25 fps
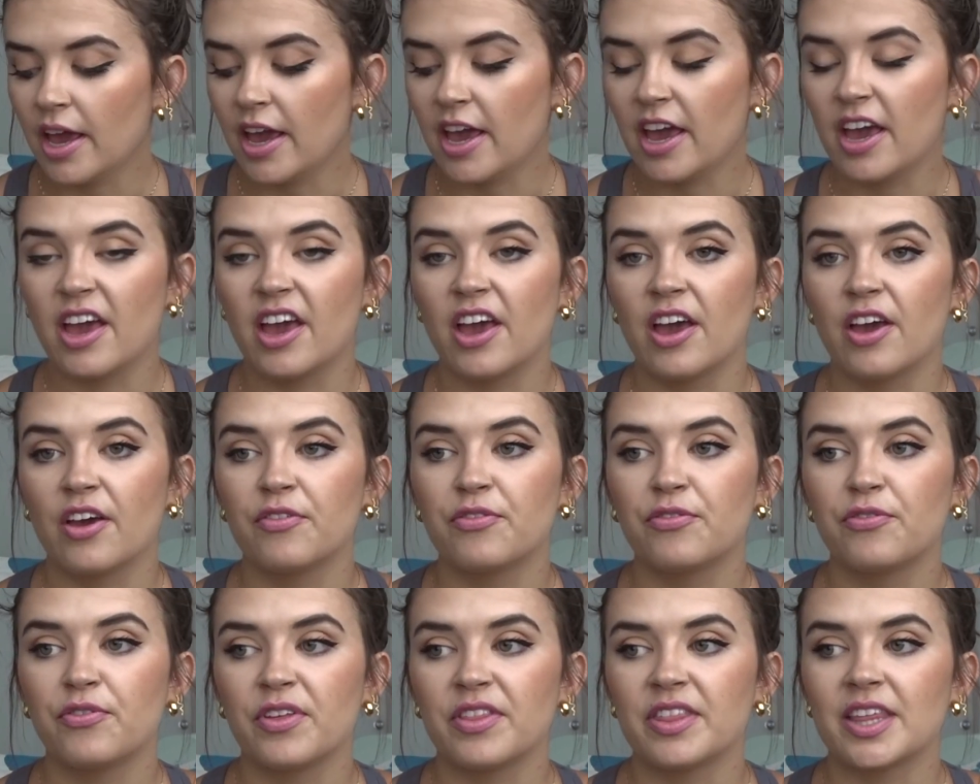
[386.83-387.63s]

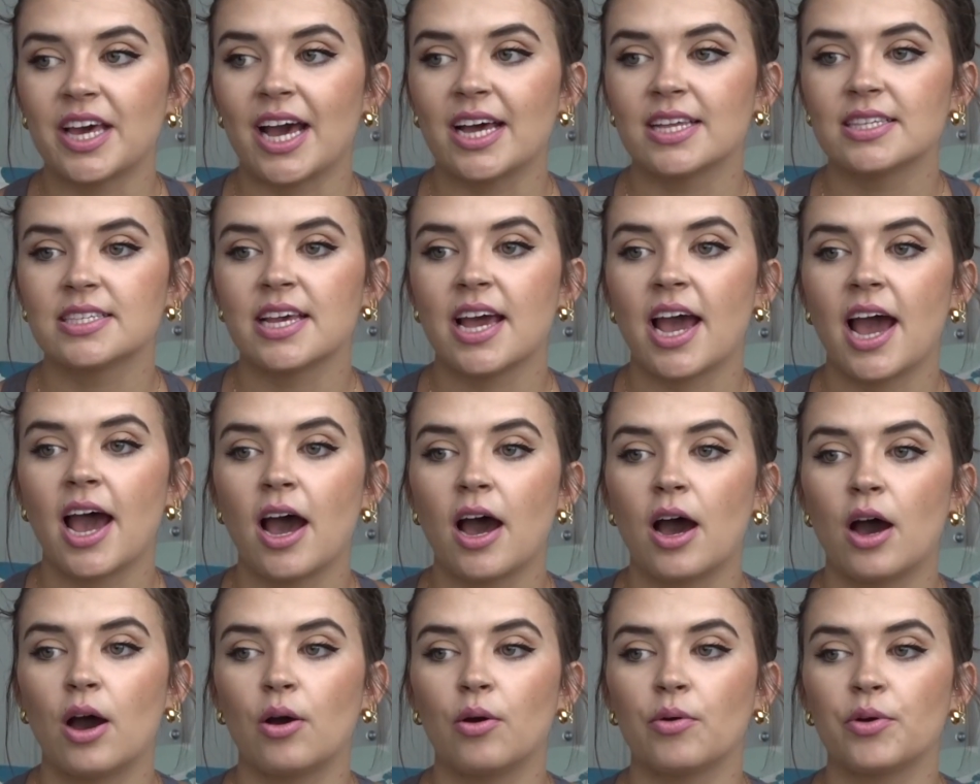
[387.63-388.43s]
If that's
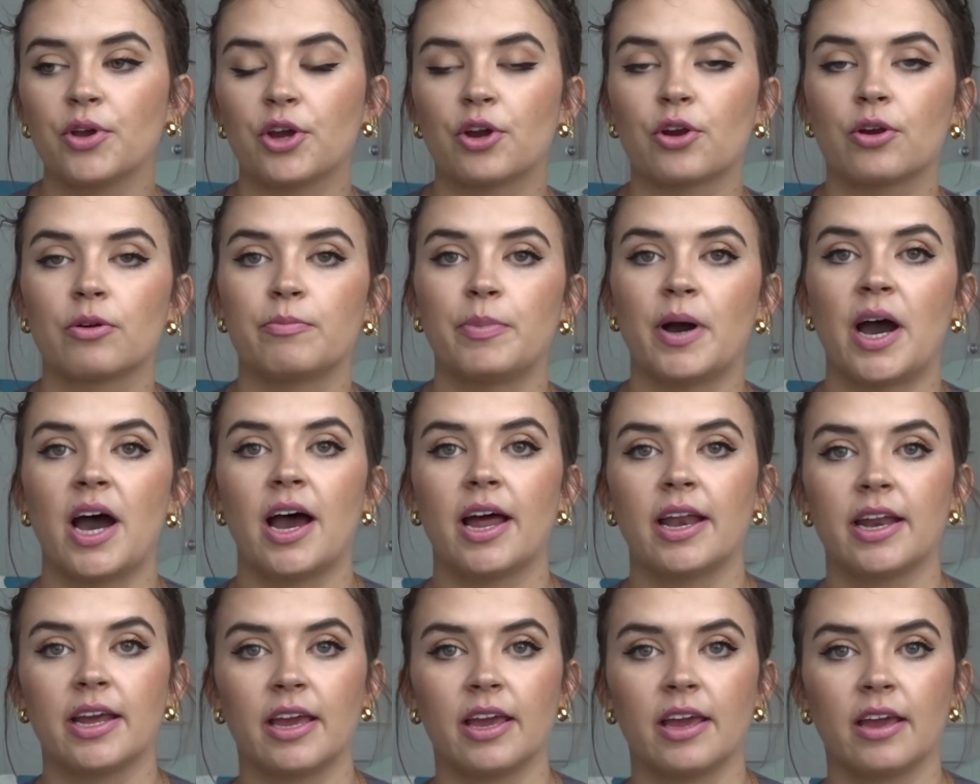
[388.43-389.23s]
how your
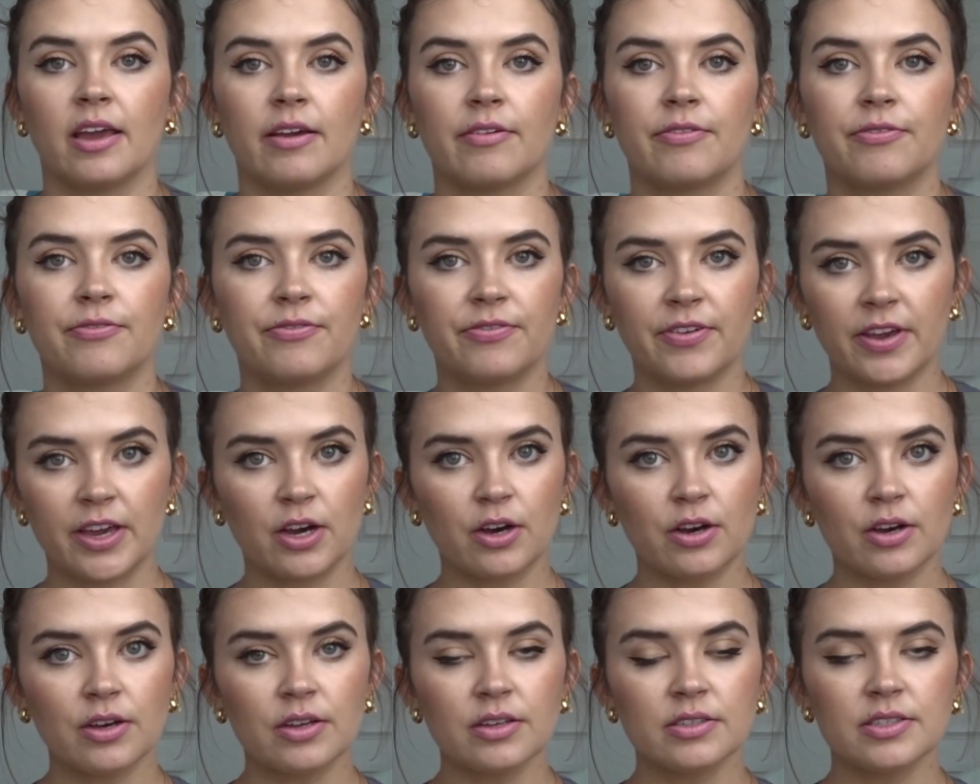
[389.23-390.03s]
body
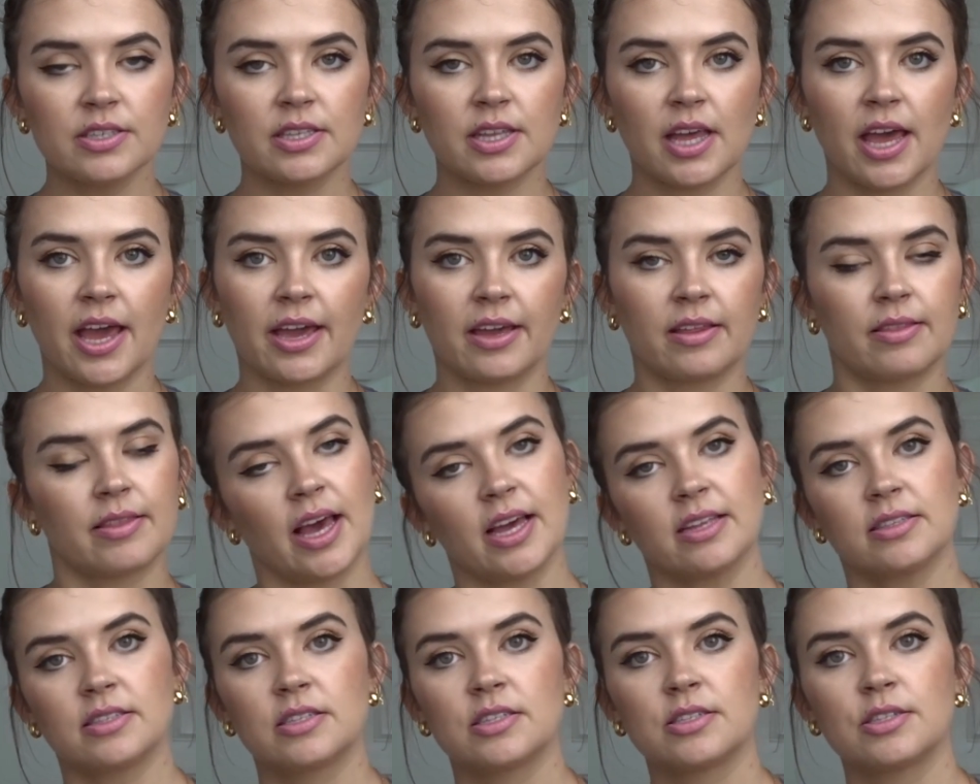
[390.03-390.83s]
feels, like
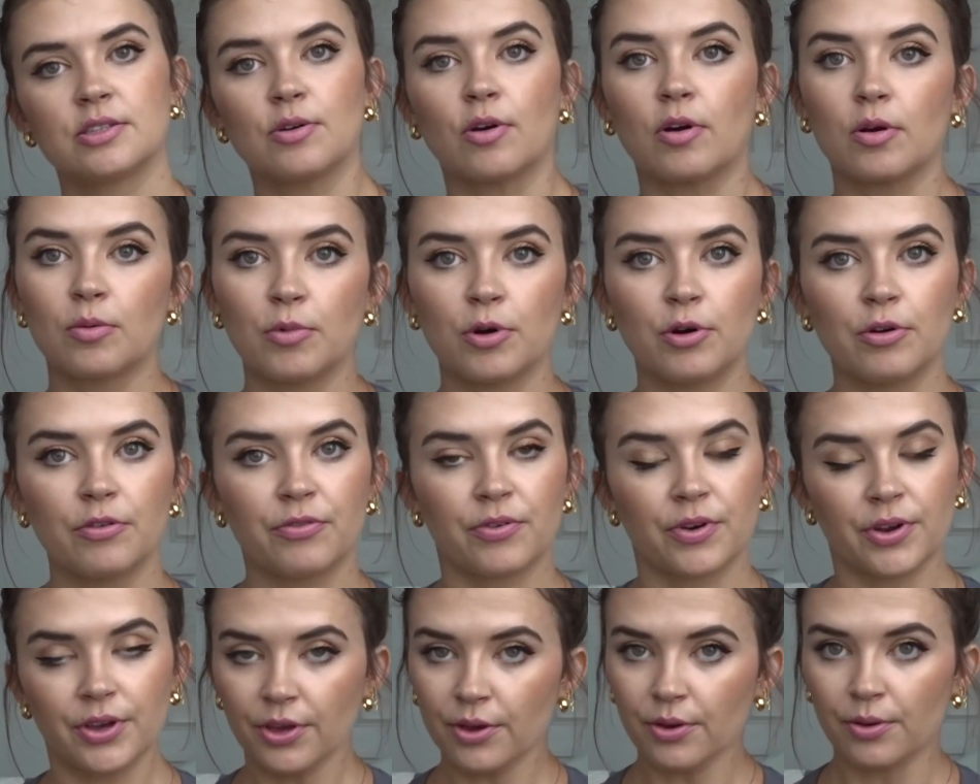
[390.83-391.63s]
that's normal
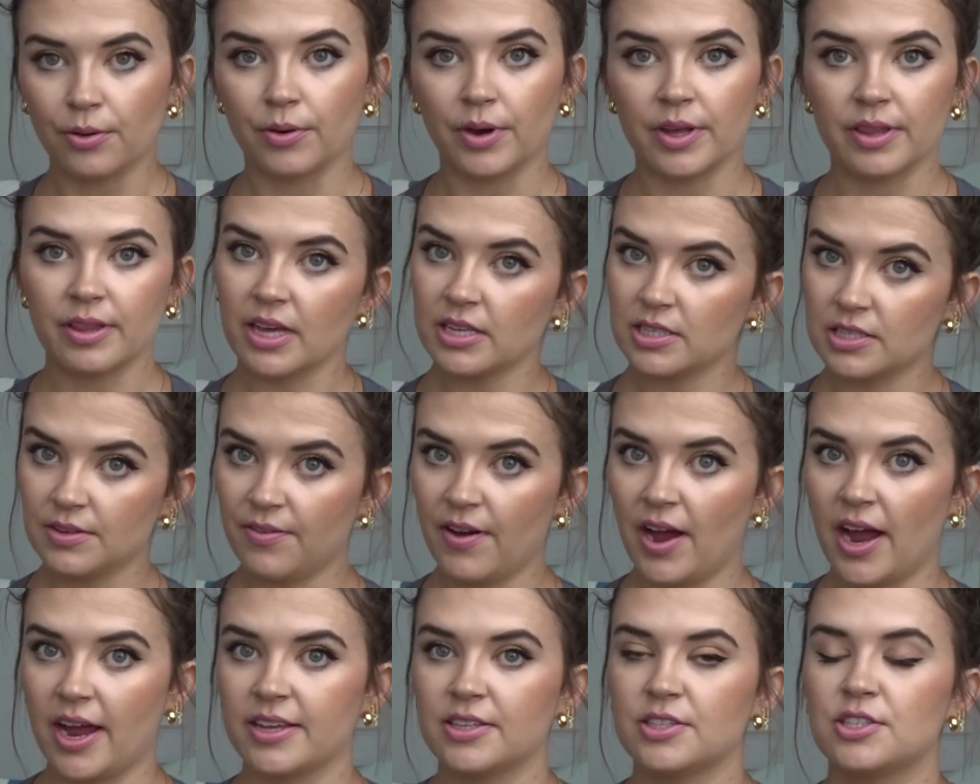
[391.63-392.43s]
for you and that's
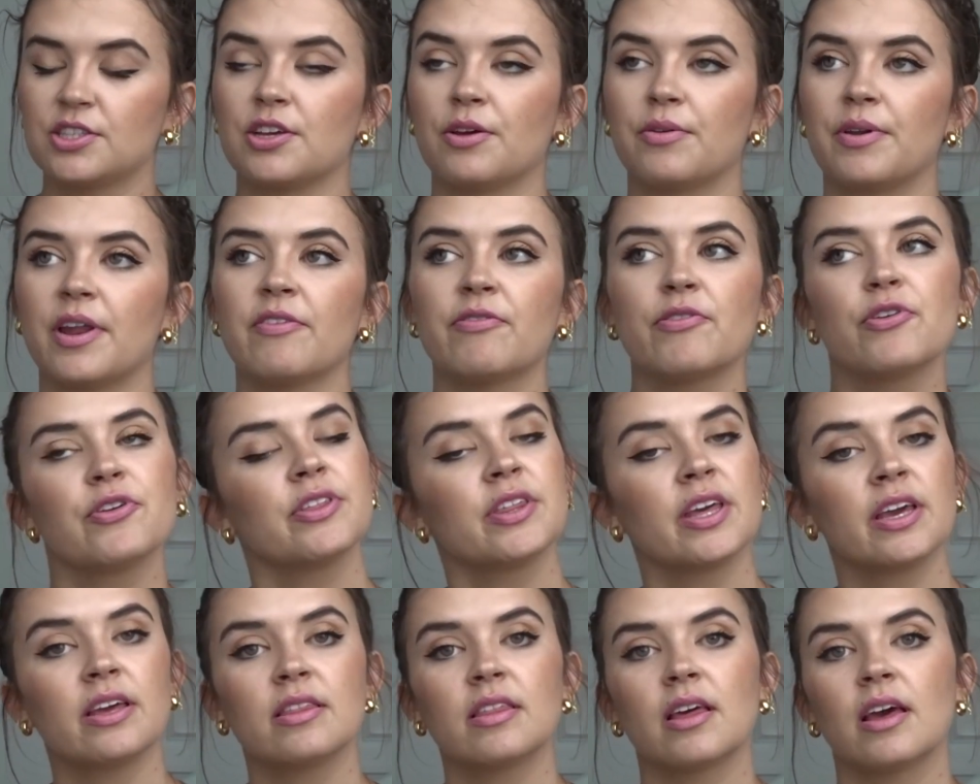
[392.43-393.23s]
fine. So never
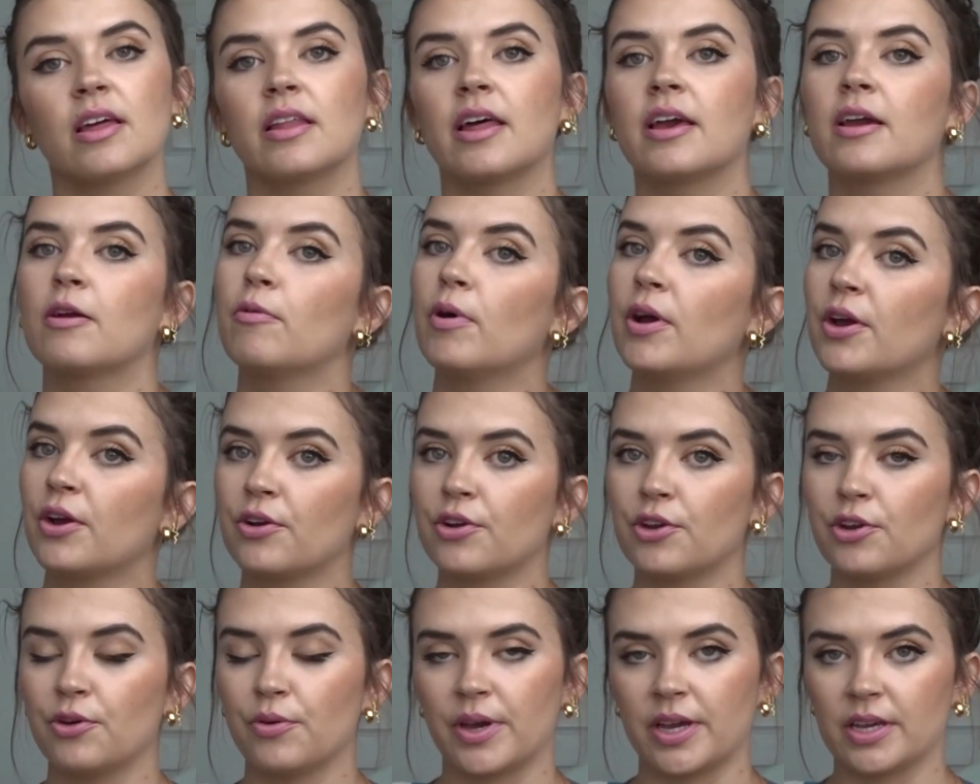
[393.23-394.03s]
think that like what
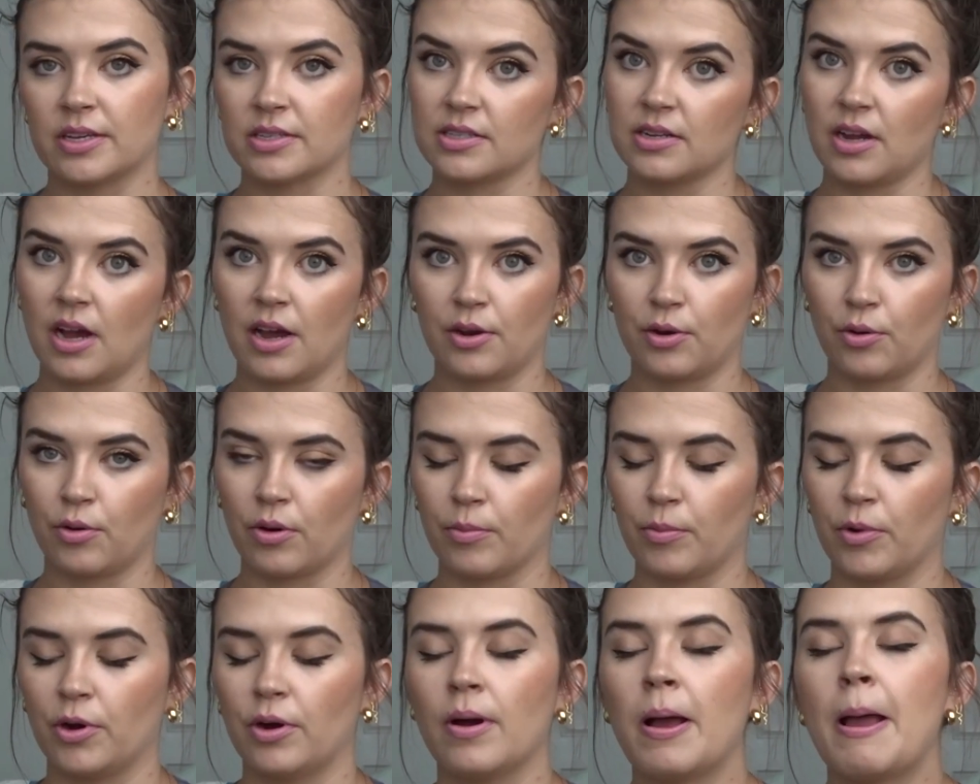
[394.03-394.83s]
you're doing is not
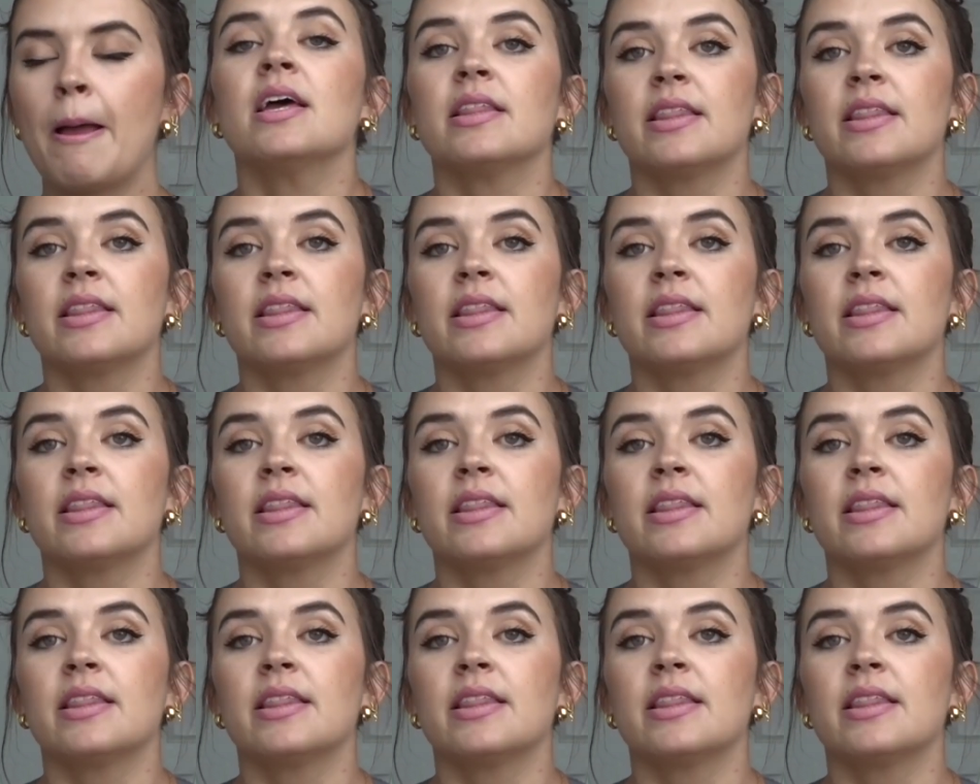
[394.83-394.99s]
normal.